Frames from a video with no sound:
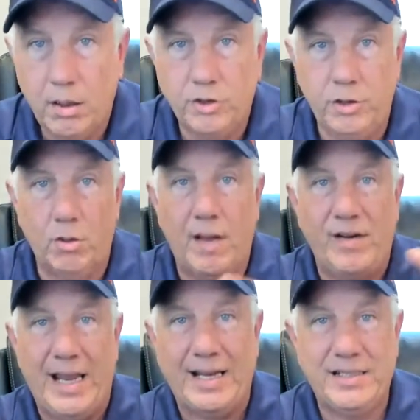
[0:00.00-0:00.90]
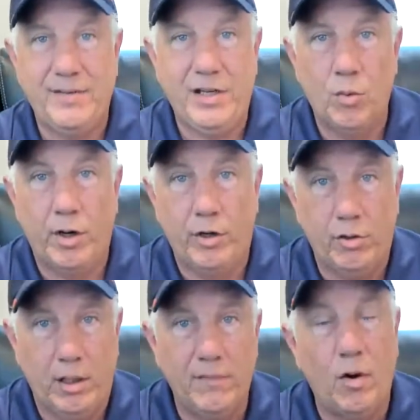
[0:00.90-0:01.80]
because you don't have any activity where
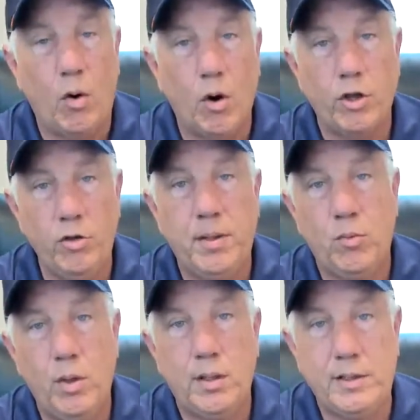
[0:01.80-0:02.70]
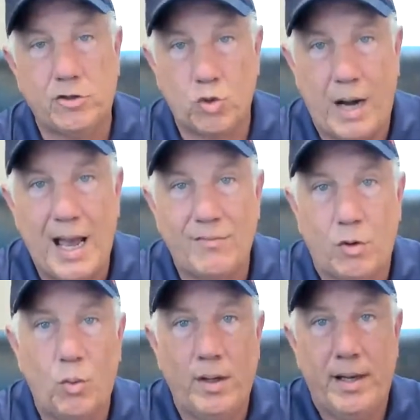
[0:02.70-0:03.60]
you live, or you'd be willing to
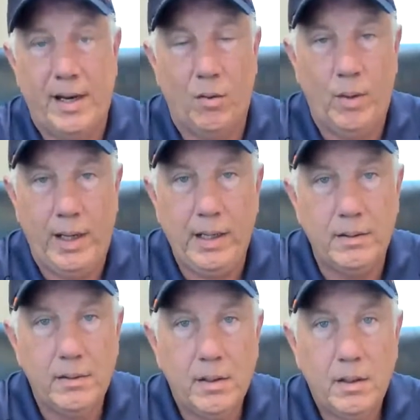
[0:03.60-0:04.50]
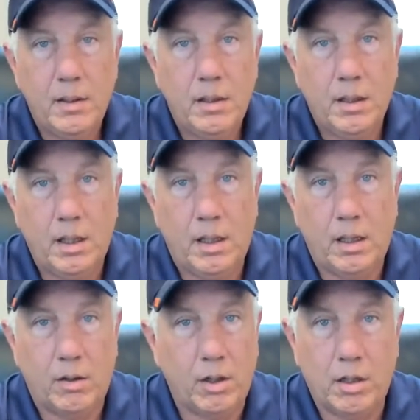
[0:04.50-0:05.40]
travel one day a week
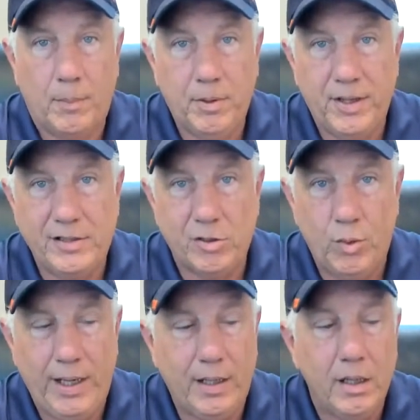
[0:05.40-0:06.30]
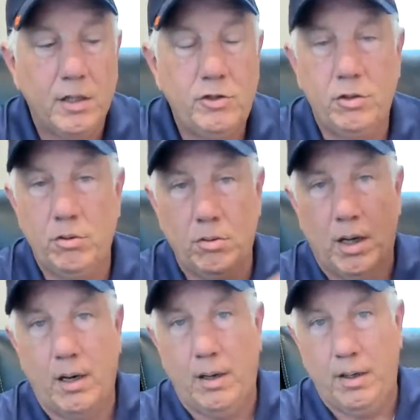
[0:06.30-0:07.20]
or a couple days a week to
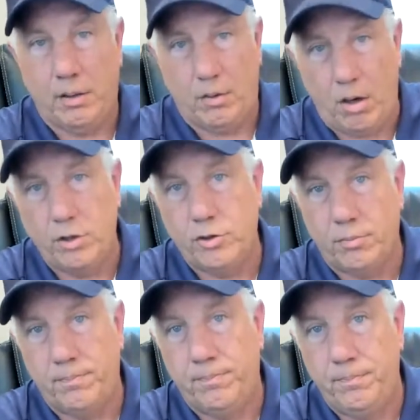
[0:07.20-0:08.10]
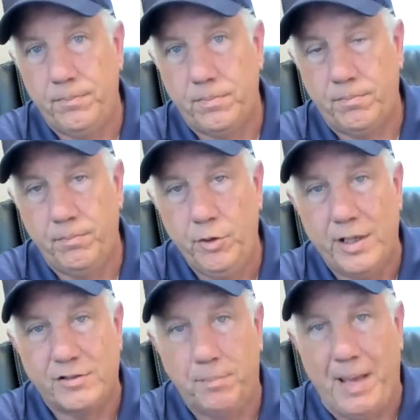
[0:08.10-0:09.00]
a larger
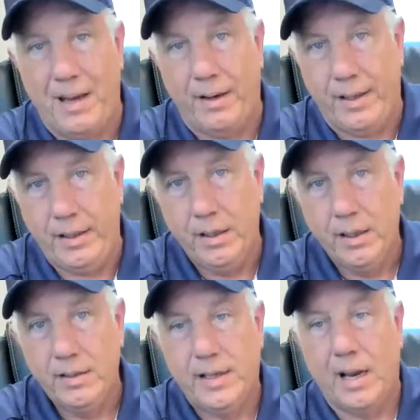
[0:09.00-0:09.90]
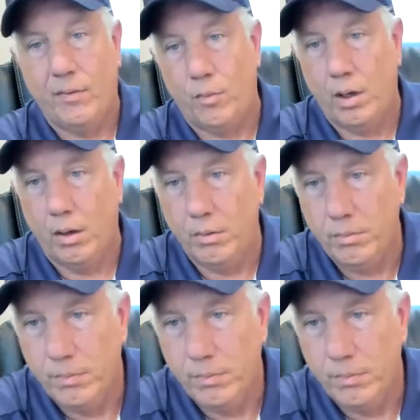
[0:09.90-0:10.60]
municipality down the road.